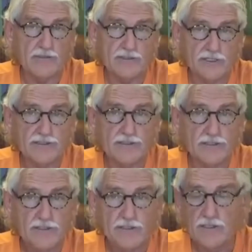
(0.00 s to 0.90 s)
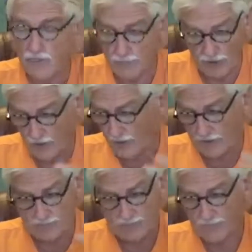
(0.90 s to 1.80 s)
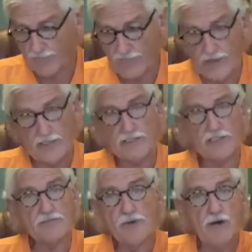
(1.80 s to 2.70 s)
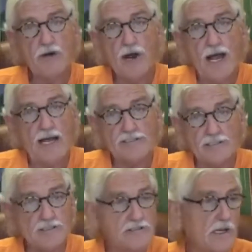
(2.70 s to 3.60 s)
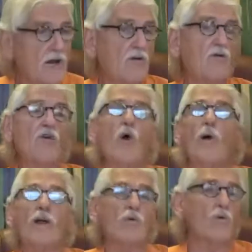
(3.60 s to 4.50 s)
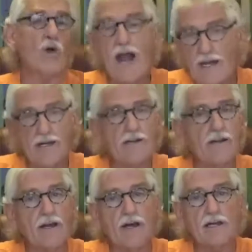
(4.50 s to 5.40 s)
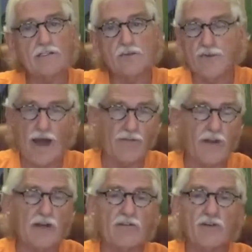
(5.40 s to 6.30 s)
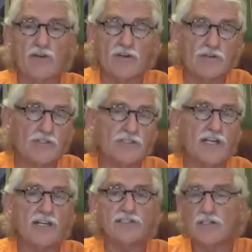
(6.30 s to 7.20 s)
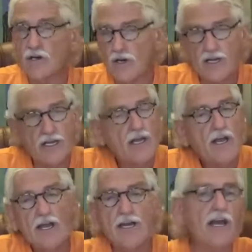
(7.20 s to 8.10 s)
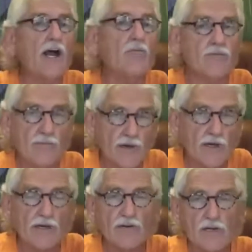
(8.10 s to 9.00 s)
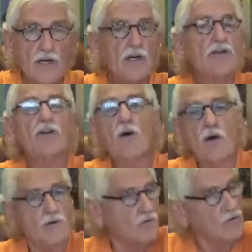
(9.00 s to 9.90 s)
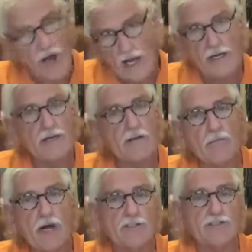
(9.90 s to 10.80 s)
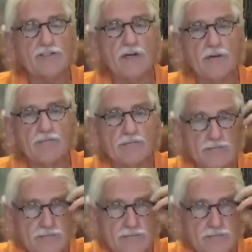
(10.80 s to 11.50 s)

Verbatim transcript: with this. You're burning. That's just pure acids going right into the lungs without the liver neutralization or any help from the liver. You're going right into the bloodstream,